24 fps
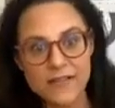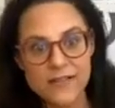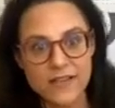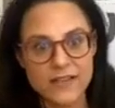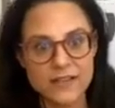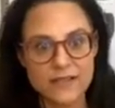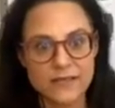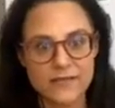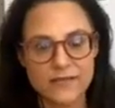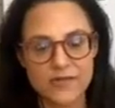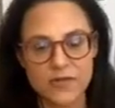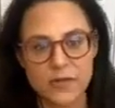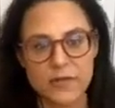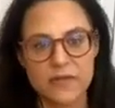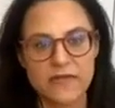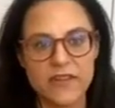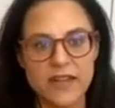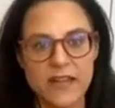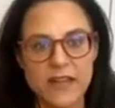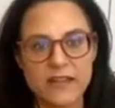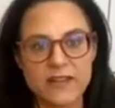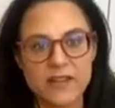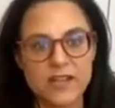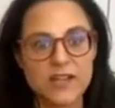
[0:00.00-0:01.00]
It's sort of an
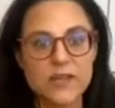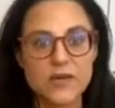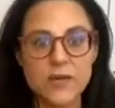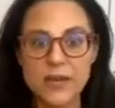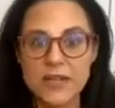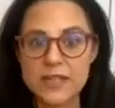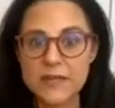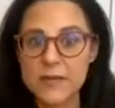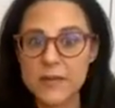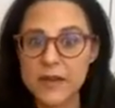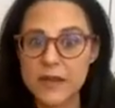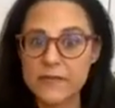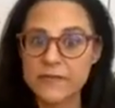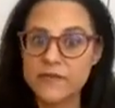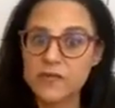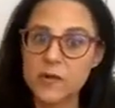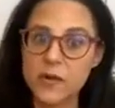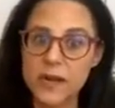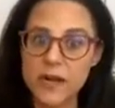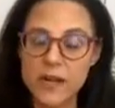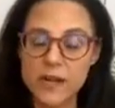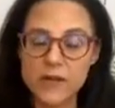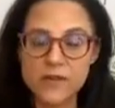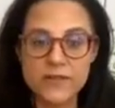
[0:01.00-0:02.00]
easy choice. But I have
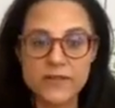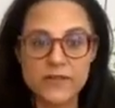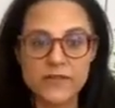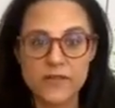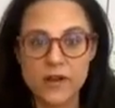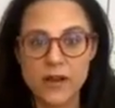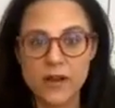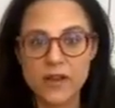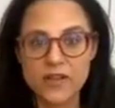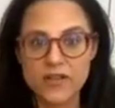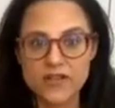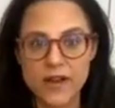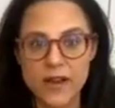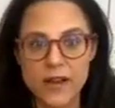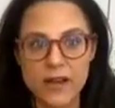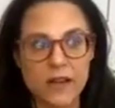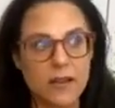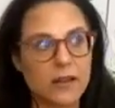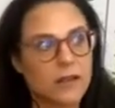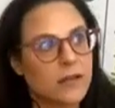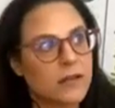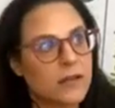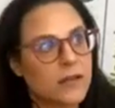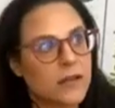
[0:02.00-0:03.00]
20 years of dog training.